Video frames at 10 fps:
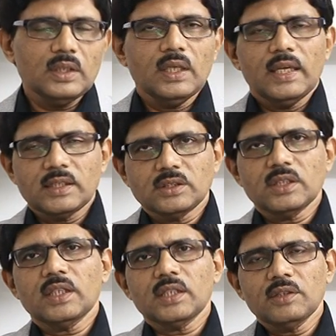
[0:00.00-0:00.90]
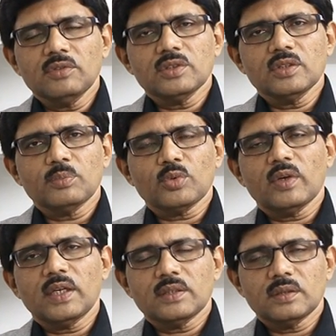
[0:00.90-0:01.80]
Aesthetic division
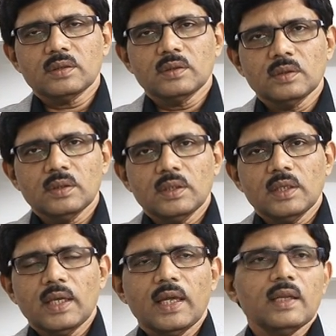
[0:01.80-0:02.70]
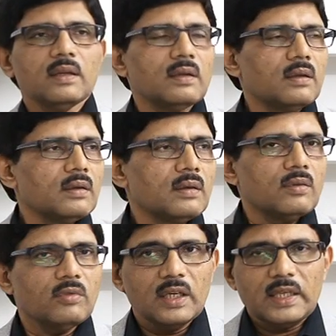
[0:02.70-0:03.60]
provides an
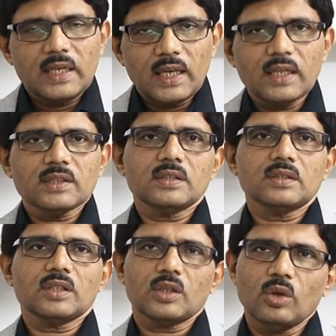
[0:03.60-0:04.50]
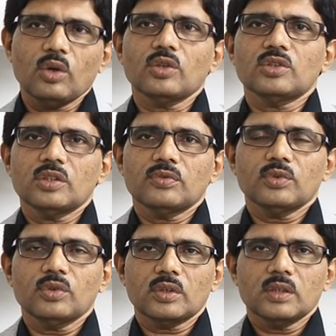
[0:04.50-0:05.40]
world class technology
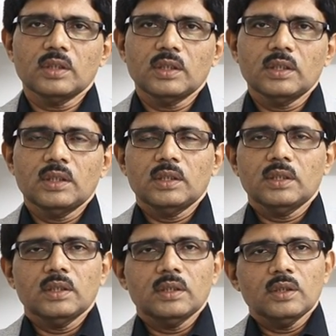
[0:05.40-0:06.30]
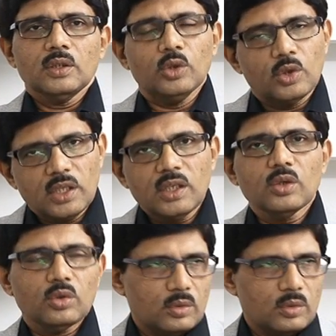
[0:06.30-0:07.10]
for looking good.